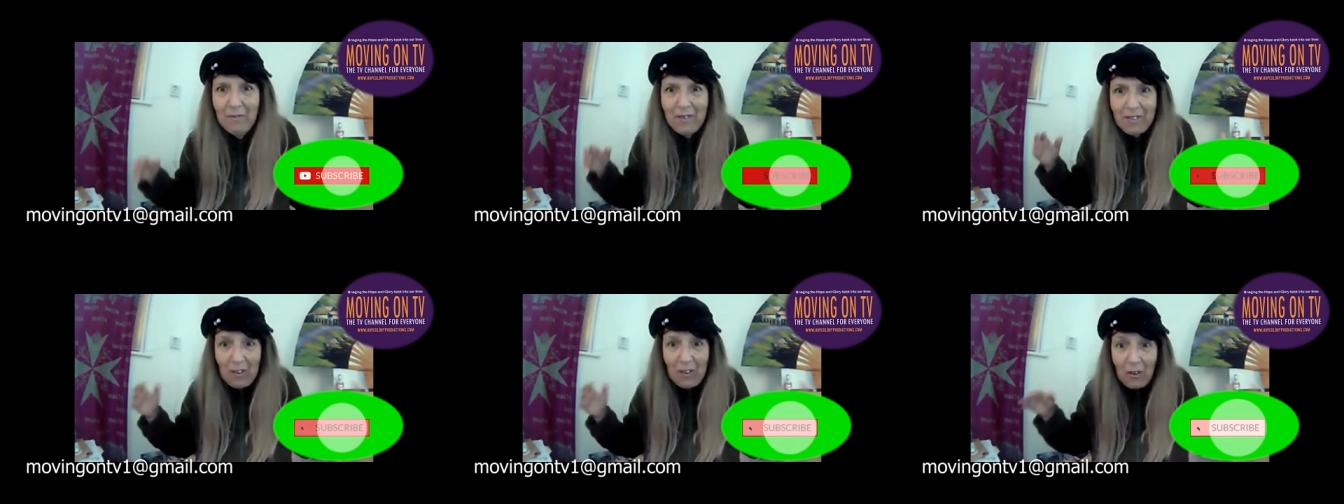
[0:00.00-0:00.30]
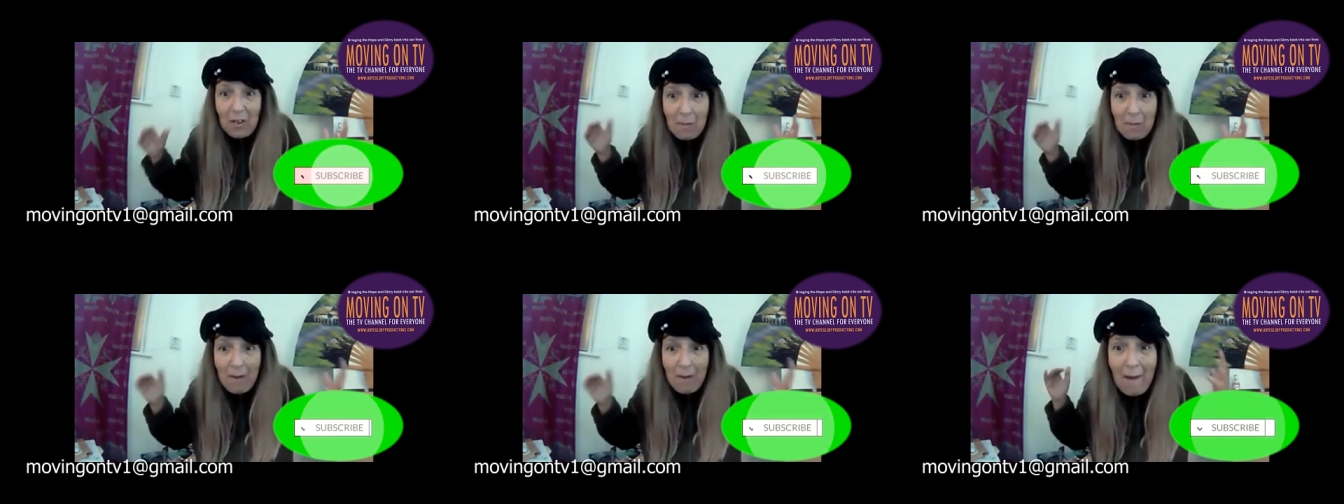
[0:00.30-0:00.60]
was
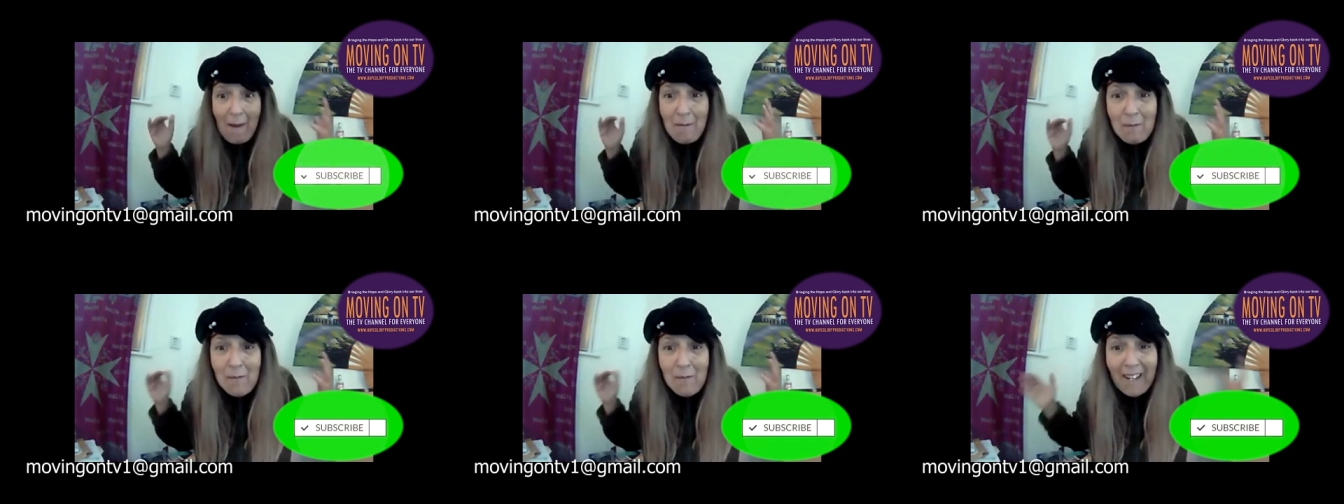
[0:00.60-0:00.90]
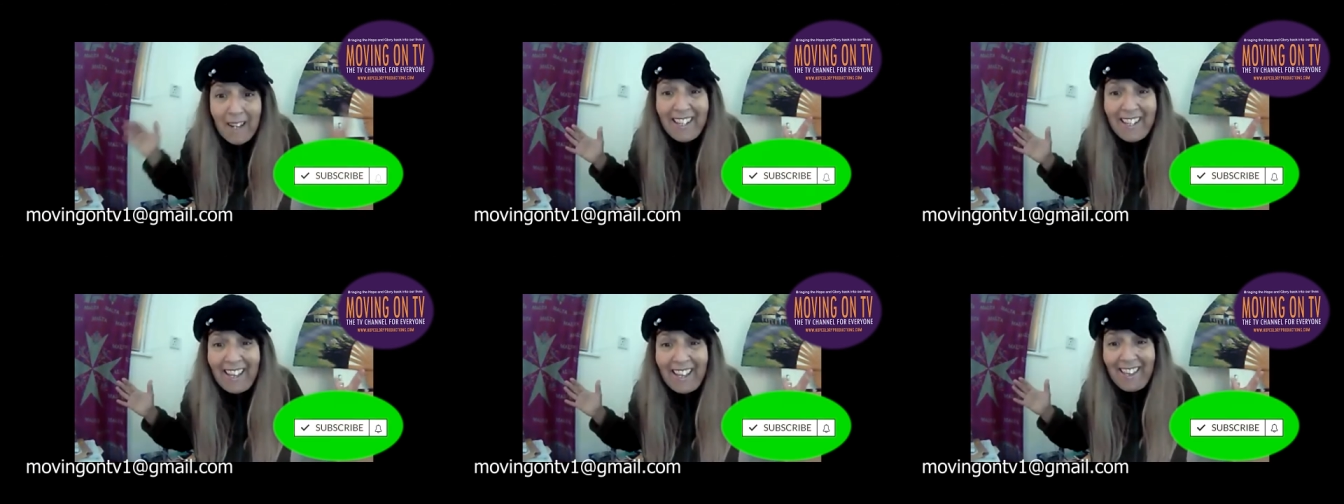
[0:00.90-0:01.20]
all about
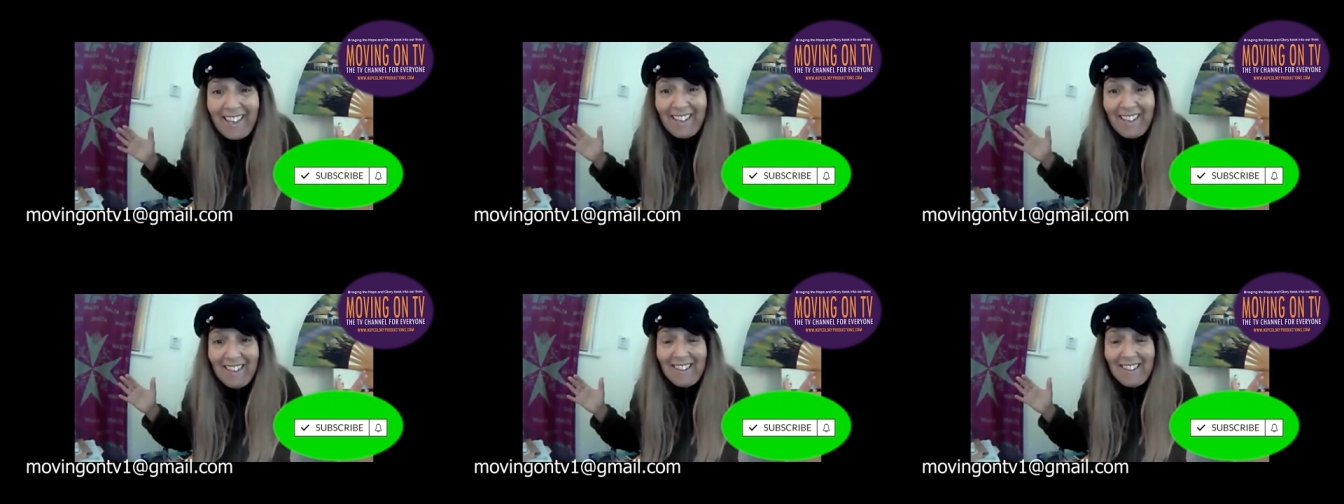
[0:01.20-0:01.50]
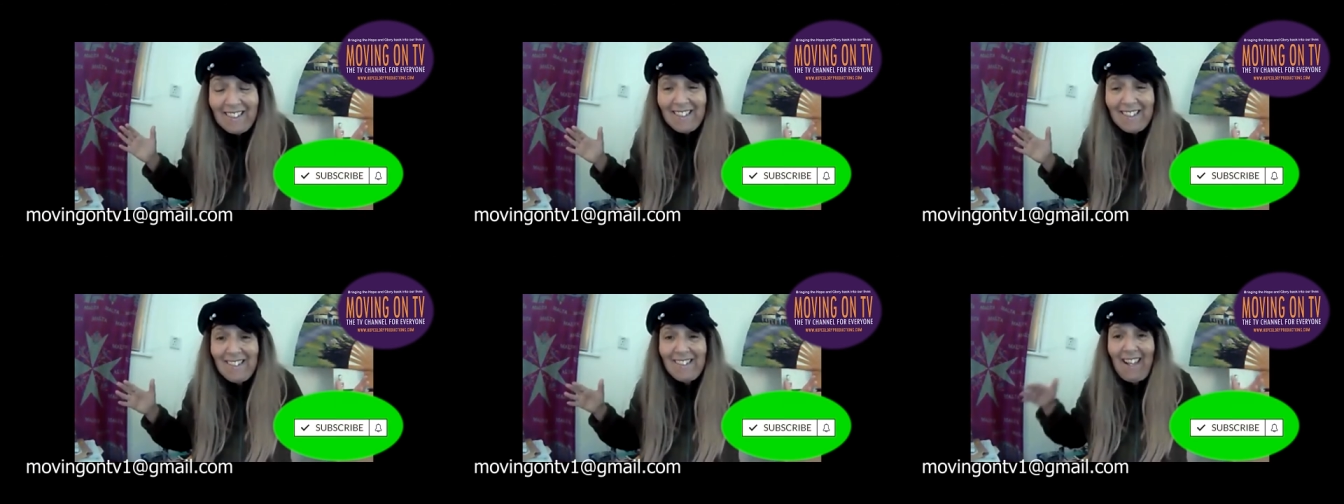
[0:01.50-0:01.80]
money
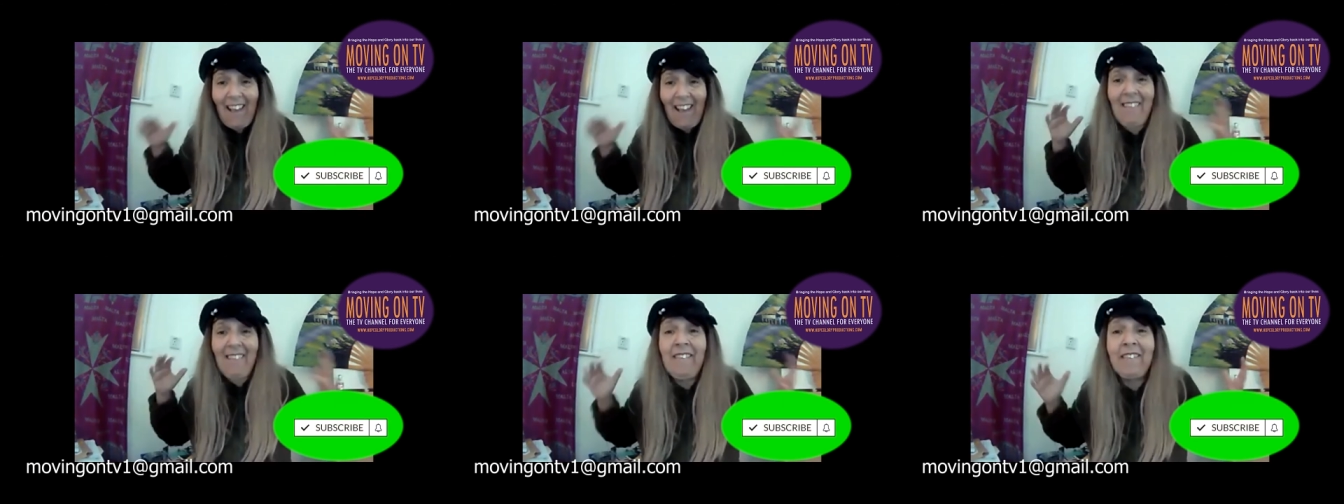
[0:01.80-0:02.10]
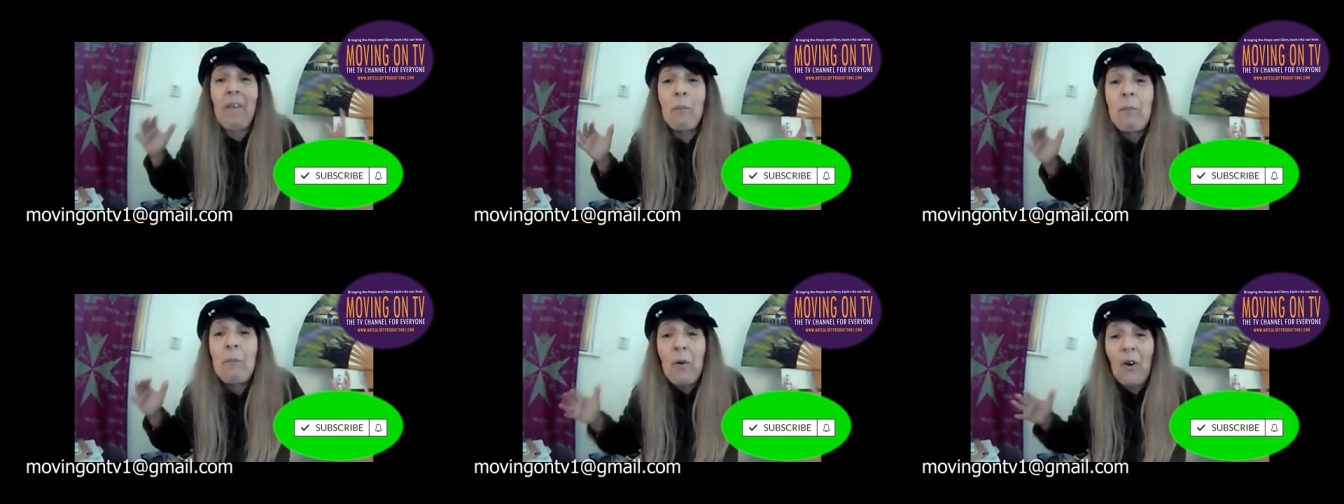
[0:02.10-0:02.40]
and
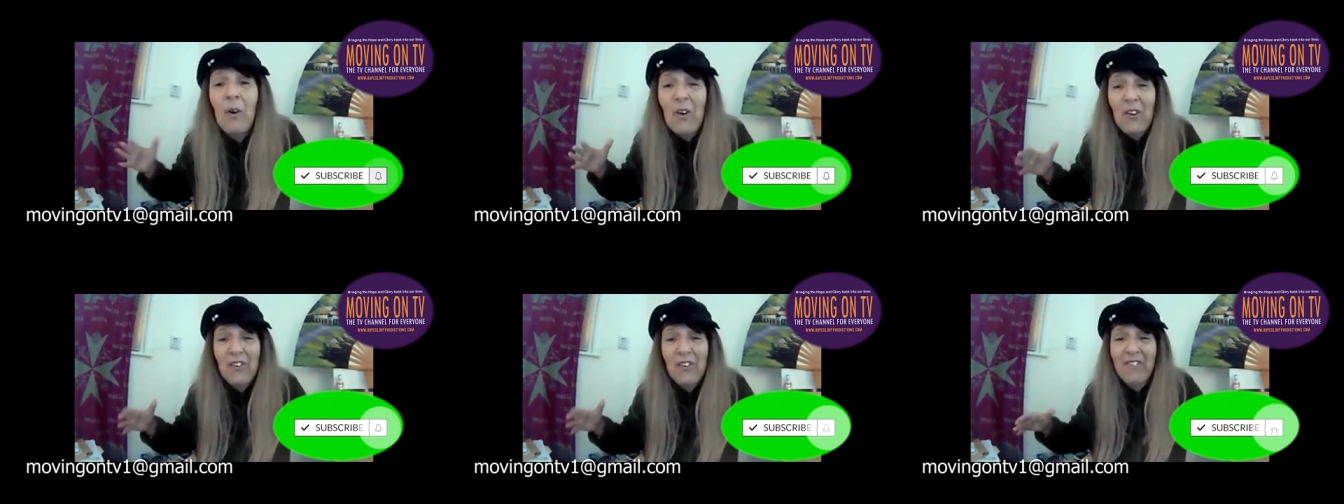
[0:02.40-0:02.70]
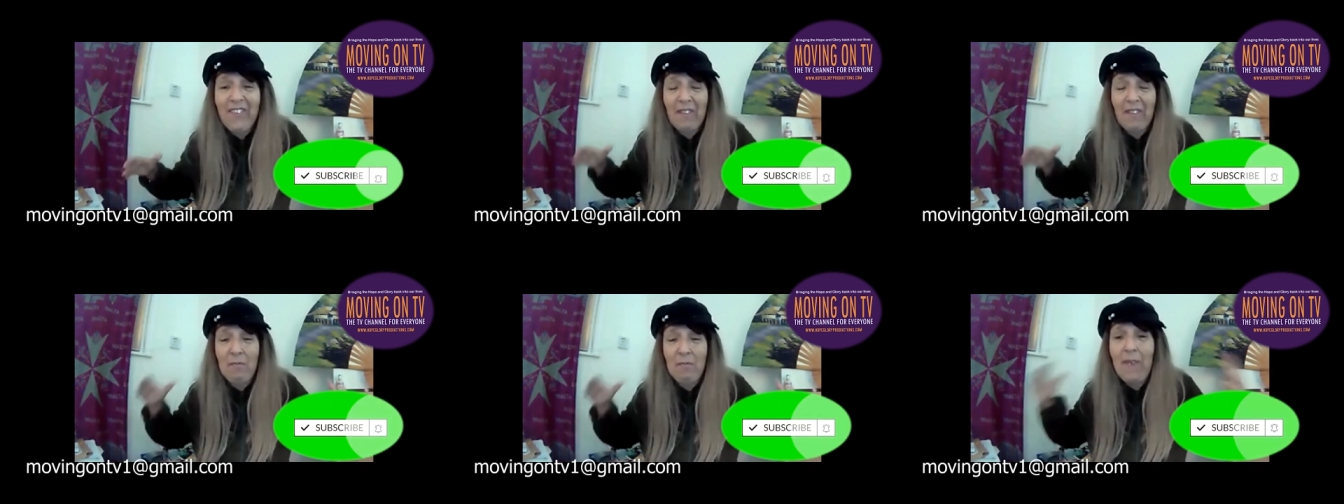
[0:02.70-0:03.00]

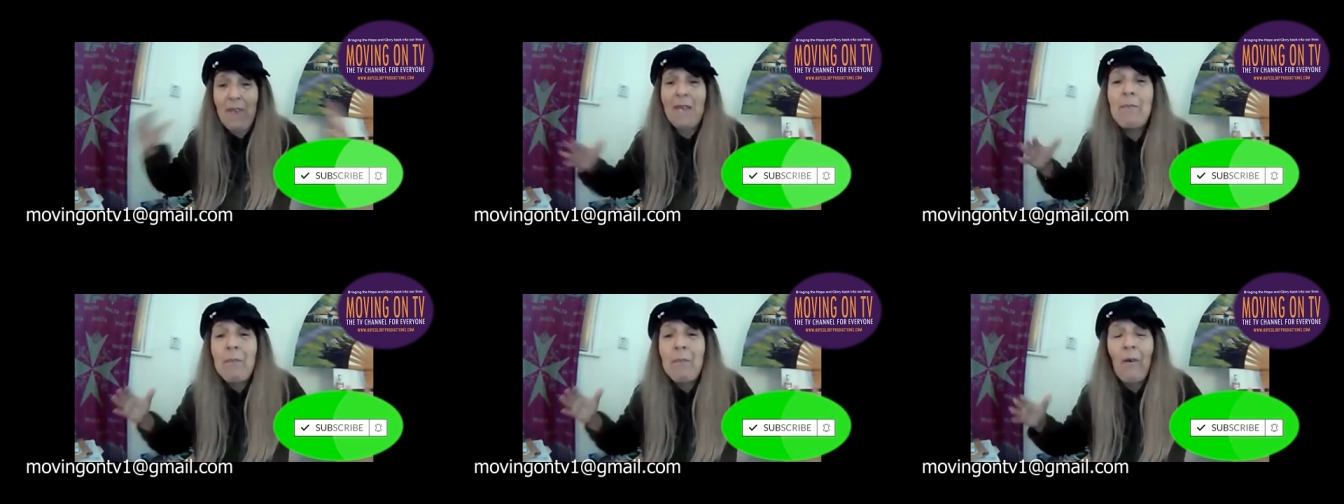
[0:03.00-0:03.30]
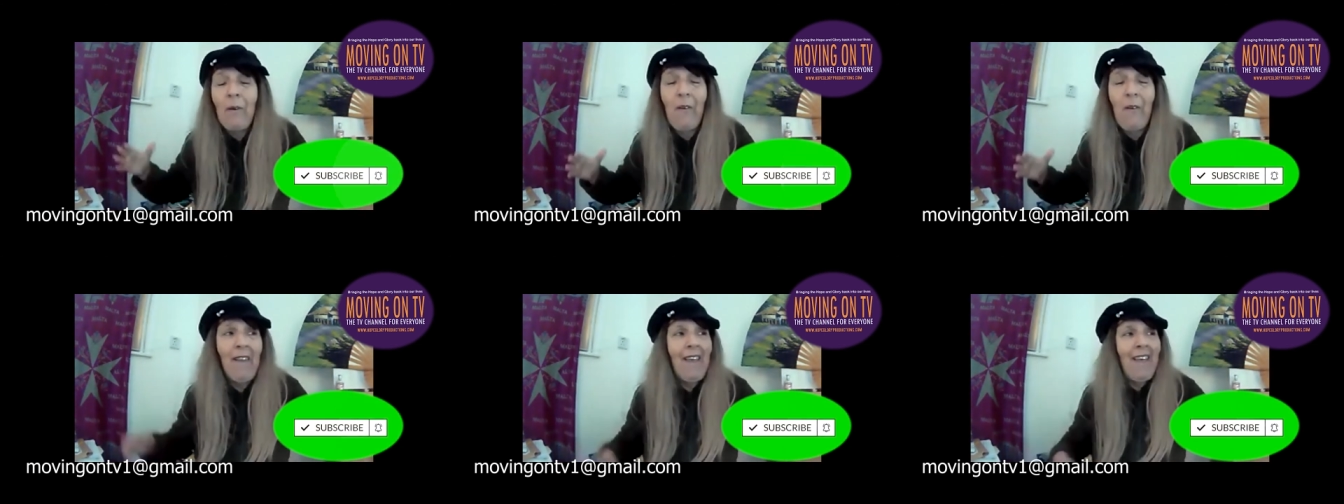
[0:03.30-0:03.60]
support and
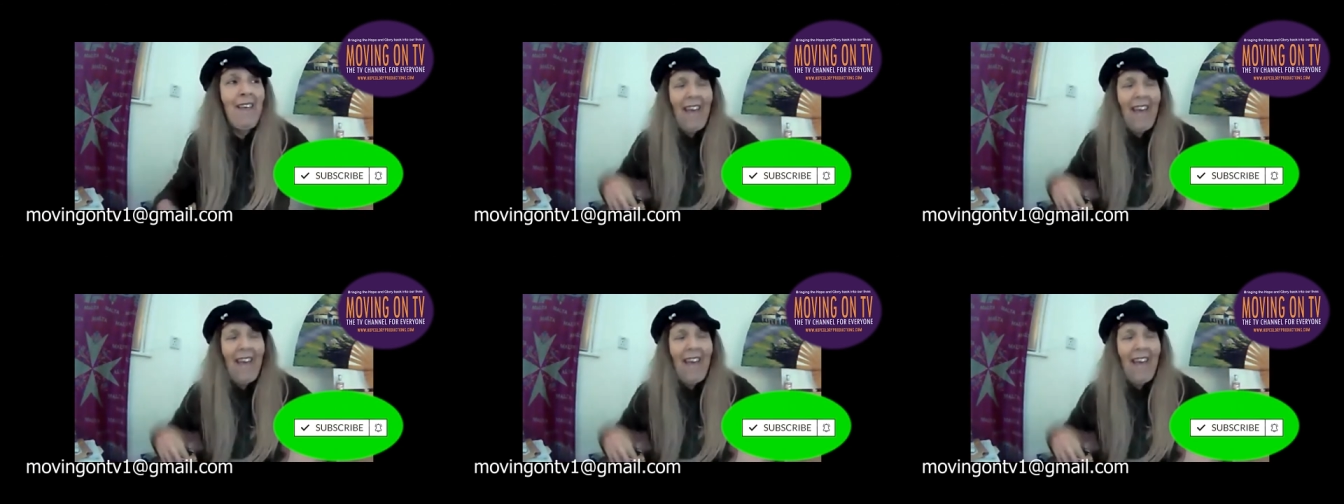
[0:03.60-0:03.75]
people.